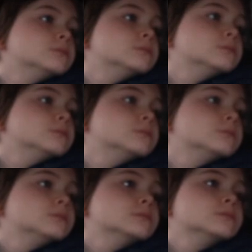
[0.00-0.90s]

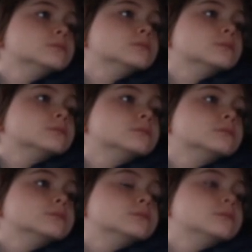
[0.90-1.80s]

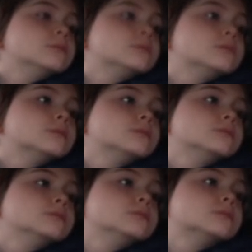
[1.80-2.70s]

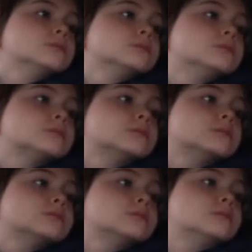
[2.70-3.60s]

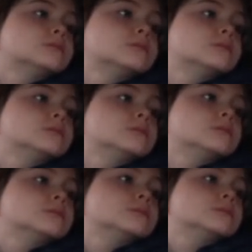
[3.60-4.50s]

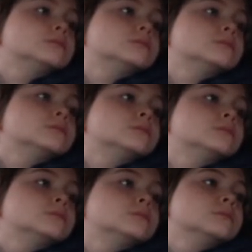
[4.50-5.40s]

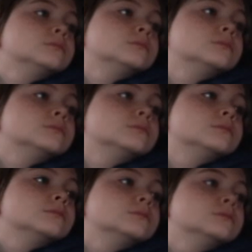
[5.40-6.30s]

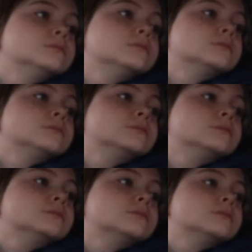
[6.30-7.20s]

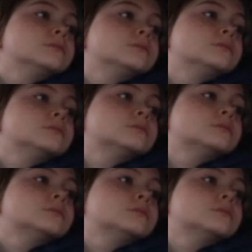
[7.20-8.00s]
[no speech]